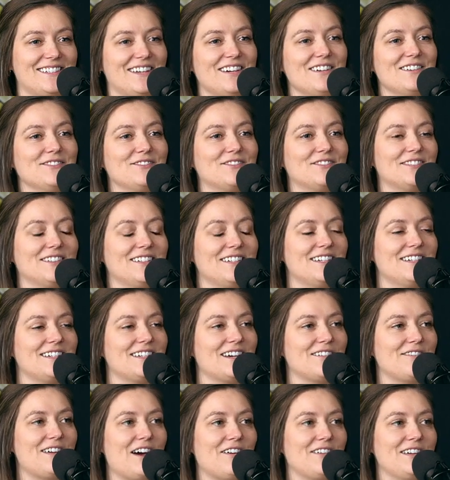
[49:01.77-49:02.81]
of
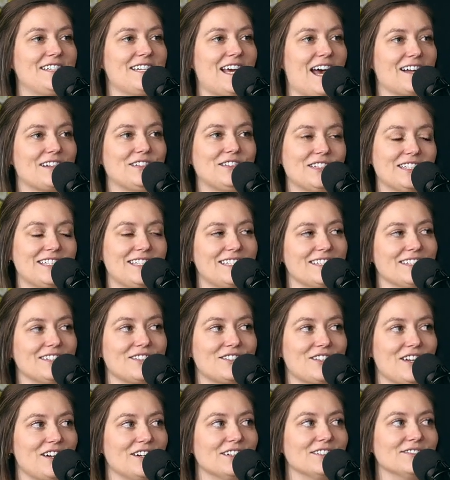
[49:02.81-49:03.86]
how he tackled it in the
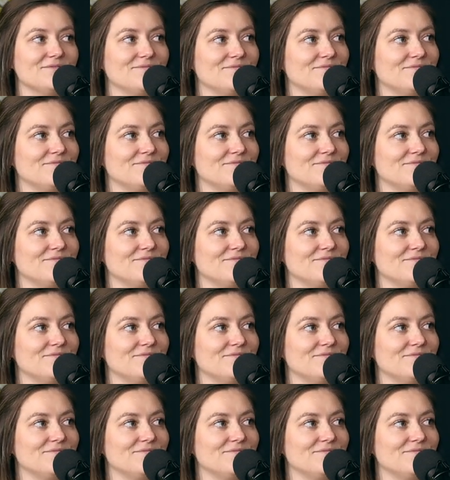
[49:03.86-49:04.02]
show.